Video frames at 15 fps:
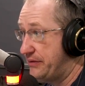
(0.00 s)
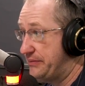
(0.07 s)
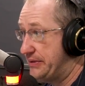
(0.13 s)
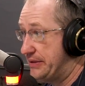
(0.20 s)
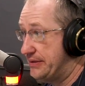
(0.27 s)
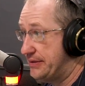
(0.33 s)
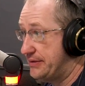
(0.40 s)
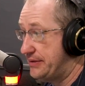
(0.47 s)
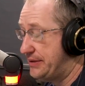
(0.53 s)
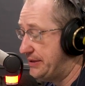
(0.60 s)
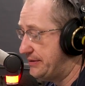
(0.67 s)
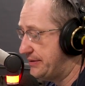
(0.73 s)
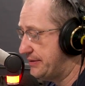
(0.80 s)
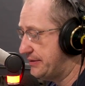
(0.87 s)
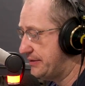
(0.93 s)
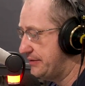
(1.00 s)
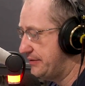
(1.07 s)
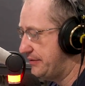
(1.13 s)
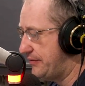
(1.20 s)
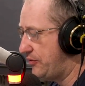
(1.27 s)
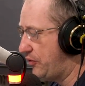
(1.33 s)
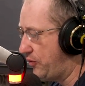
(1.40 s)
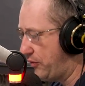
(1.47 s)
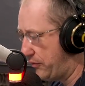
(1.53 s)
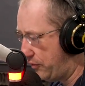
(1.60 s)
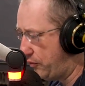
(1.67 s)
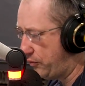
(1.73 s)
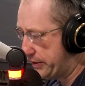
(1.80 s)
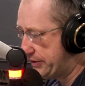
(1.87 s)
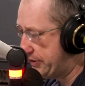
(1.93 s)
I mean, it's
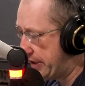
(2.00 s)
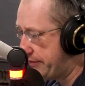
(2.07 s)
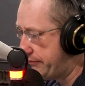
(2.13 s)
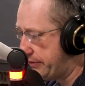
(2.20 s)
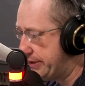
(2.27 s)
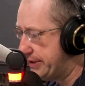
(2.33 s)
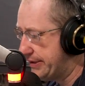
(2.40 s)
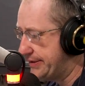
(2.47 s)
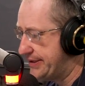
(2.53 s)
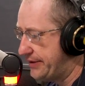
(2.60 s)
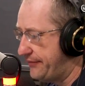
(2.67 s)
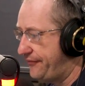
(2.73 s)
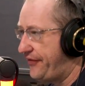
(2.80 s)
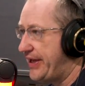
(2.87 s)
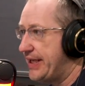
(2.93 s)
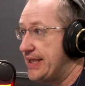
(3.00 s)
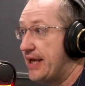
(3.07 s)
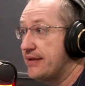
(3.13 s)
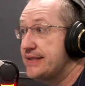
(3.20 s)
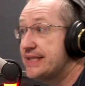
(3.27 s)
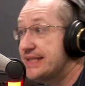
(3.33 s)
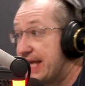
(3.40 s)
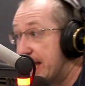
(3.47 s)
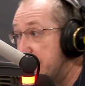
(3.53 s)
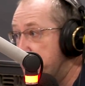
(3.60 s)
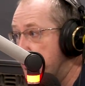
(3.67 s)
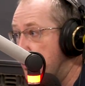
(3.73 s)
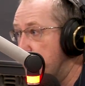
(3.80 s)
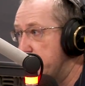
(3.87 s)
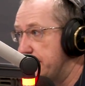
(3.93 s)
always generally considered fairly
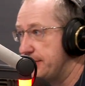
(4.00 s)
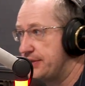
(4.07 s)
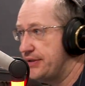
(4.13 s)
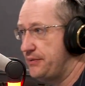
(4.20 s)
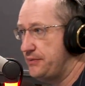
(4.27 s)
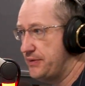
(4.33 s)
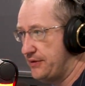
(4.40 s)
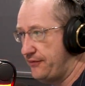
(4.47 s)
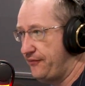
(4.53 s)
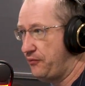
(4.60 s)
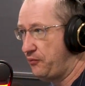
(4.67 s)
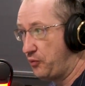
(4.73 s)
unstable in terms of